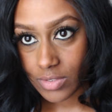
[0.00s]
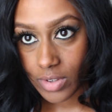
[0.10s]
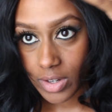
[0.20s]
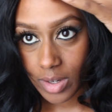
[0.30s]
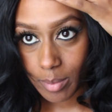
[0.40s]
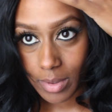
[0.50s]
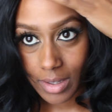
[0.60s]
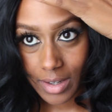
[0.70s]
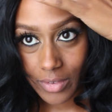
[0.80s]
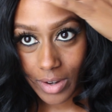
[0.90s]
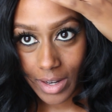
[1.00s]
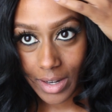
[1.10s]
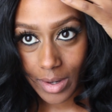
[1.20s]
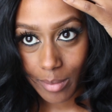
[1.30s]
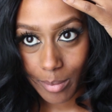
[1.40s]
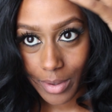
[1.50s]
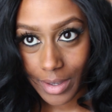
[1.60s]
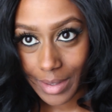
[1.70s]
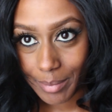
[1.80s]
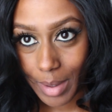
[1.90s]
very blunt right here,
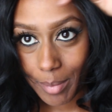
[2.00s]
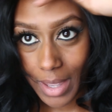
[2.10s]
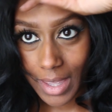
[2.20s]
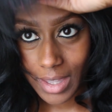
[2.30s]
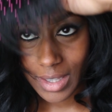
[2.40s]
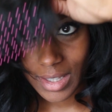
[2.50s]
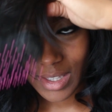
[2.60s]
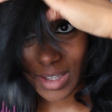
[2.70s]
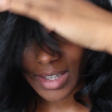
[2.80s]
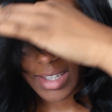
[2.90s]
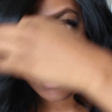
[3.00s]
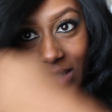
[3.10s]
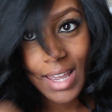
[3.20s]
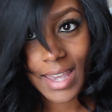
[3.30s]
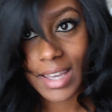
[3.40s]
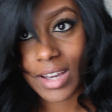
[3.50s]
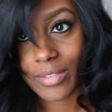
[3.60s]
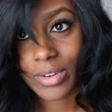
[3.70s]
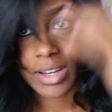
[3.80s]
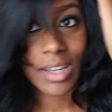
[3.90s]
but my bang is like
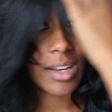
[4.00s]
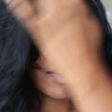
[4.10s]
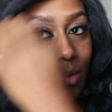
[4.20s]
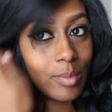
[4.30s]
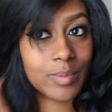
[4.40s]
covering it up.